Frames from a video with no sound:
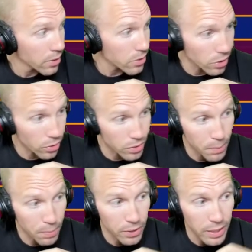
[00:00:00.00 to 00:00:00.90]
So
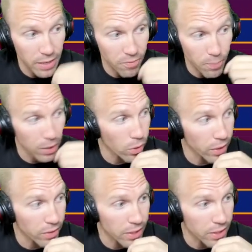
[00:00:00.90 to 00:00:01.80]
typically if
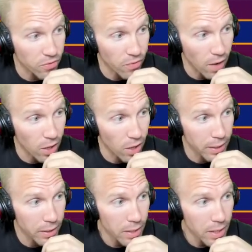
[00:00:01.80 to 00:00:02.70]
Bitcoin is following